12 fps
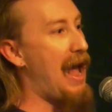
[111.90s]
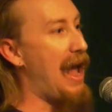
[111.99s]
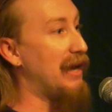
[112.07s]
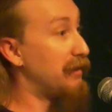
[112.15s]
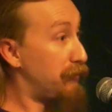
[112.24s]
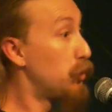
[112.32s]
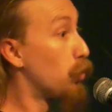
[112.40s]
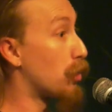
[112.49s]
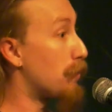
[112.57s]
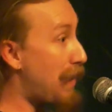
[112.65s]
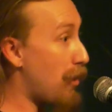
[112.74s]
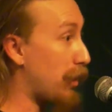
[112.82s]
And if you were
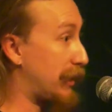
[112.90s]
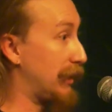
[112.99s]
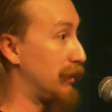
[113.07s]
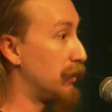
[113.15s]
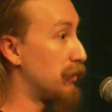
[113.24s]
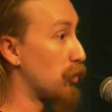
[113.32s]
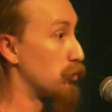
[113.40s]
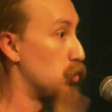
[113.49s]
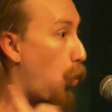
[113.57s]
American, there was